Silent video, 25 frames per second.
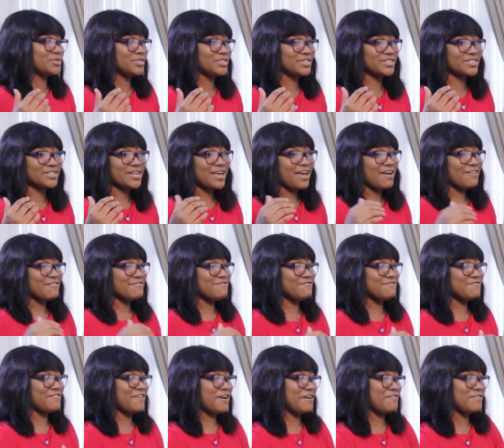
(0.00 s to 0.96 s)
this
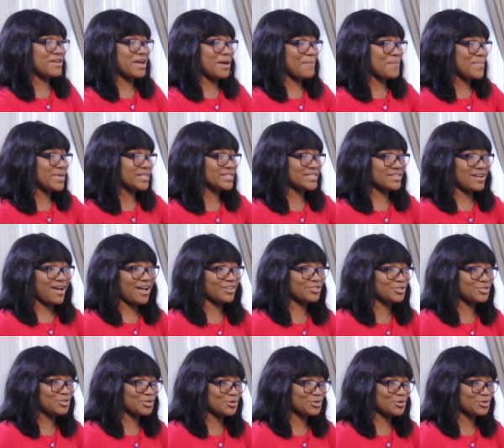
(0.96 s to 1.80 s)
very amazing art